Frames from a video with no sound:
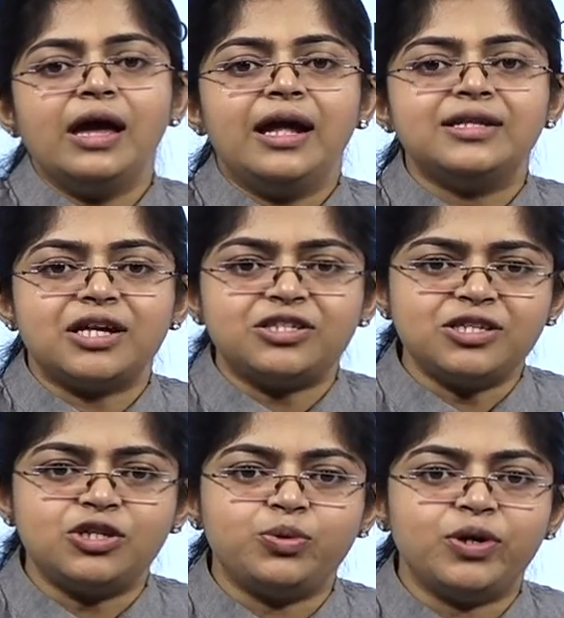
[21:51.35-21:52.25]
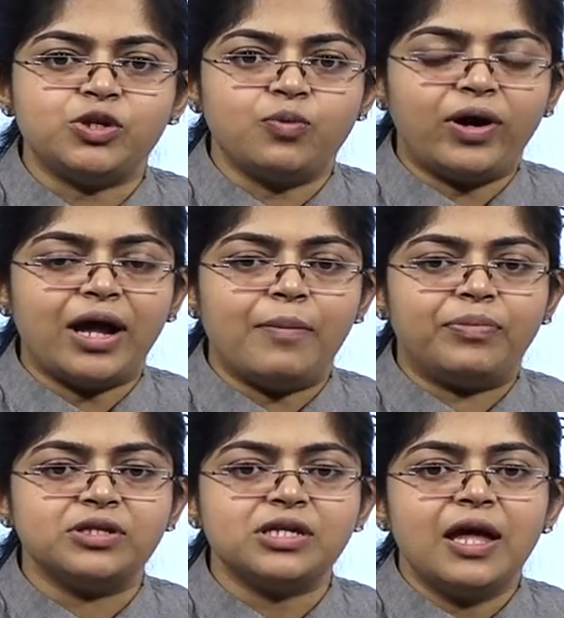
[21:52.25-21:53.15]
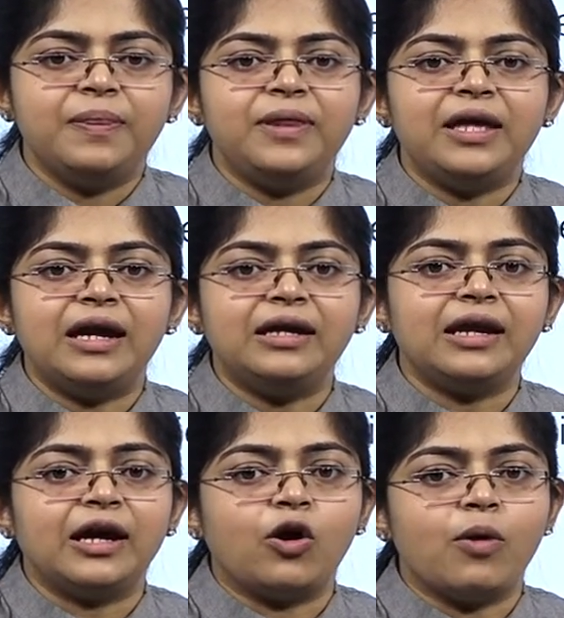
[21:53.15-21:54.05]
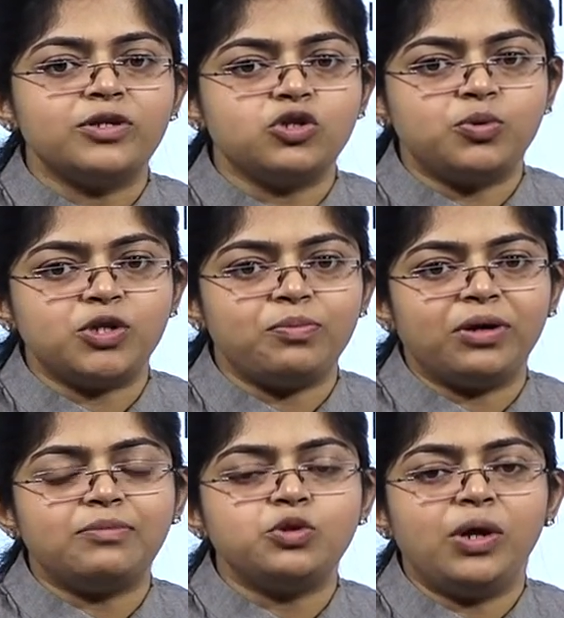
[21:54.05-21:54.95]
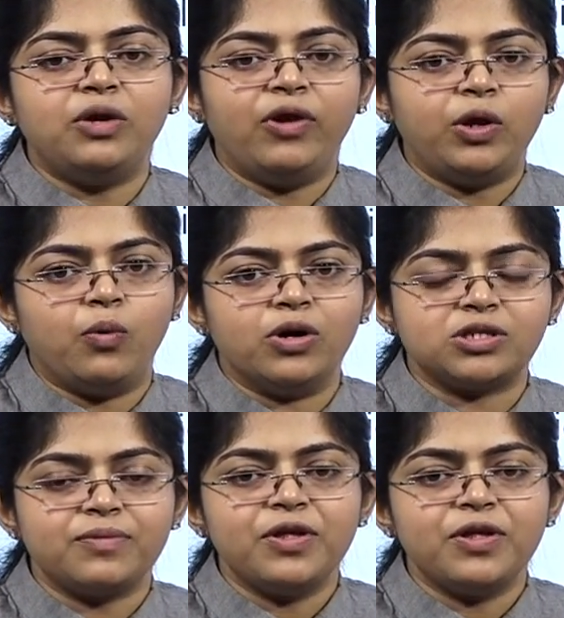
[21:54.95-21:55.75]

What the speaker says: In such a situation, what happens? The entire economic situation becomes very, very worse.